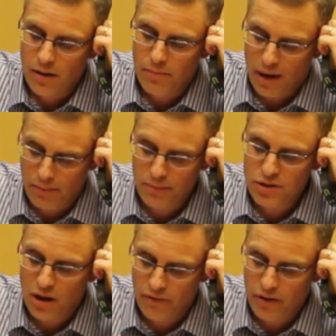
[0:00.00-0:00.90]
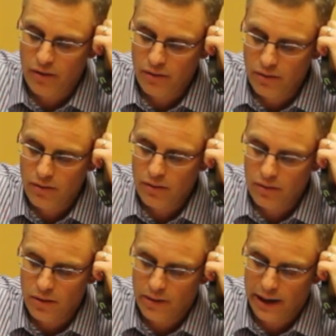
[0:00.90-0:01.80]
Problem solver.
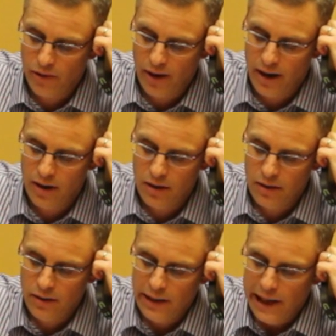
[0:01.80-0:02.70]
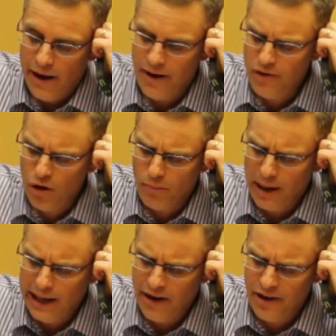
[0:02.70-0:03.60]
Okay, great. If you don't
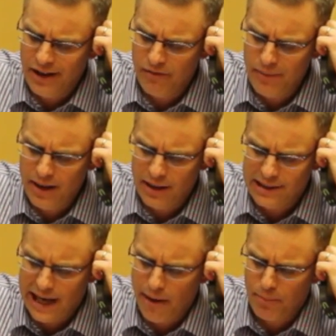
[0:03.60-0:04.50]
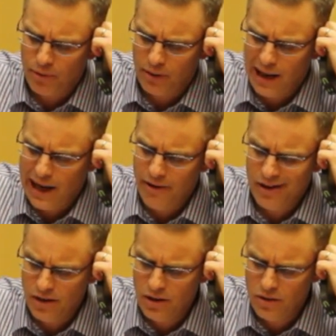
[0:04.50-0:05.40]
mind giving me an example,
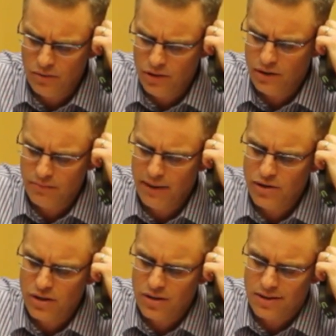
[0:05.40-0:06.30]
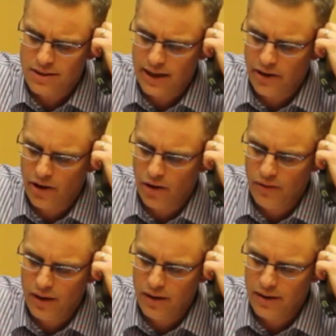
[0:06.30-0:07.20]
you mentioned just a second ago
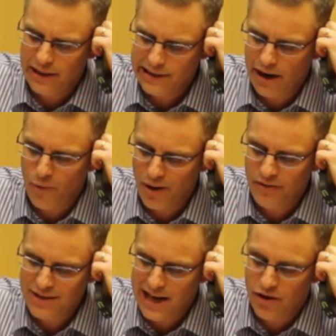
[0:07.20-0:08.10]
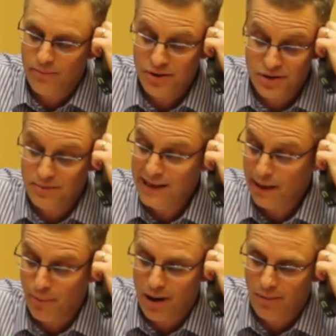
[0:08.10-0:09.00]
that one of his attributes is being
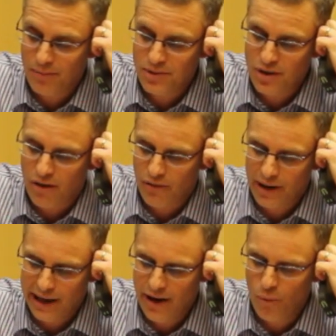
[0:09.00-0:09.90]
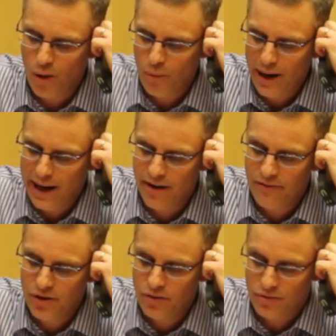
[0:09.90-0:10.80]
a problem solver. In what way
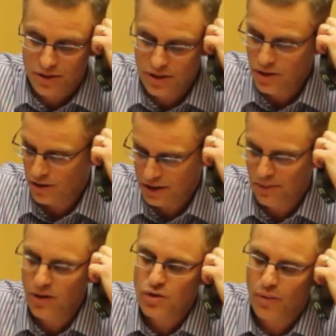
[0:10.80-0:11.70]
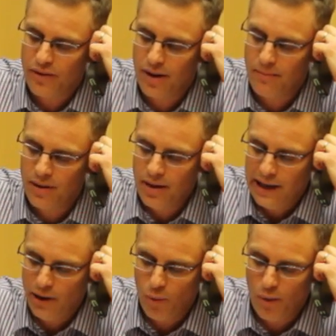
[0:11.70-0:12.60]
have you, just in your experience with him,
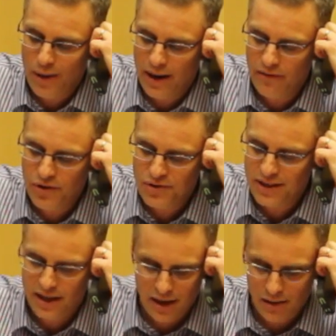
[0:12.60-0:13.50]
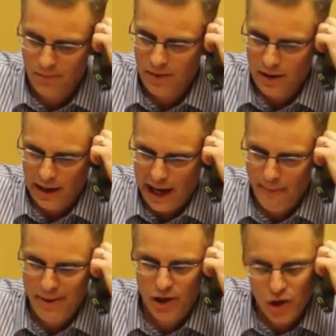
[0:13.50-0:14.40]
in what way have you seen him
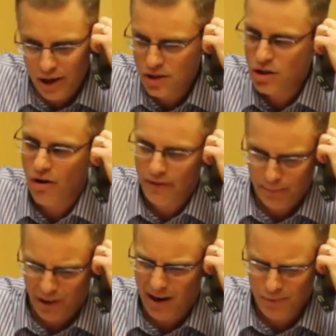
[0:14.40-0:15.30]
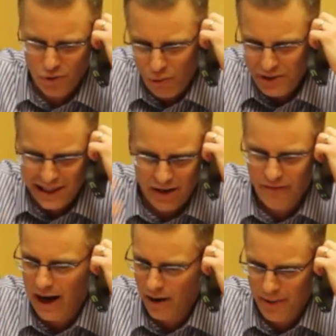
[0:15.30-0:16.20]
be good at solving problems? What was the
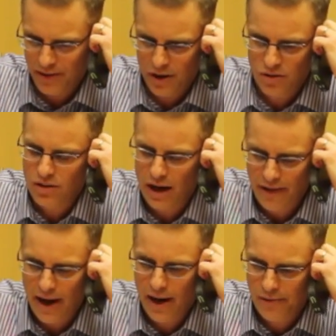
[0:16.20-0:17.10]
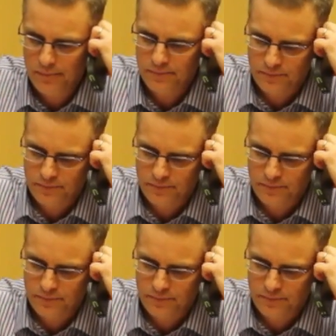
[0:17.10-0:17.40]
environment that you saw that in?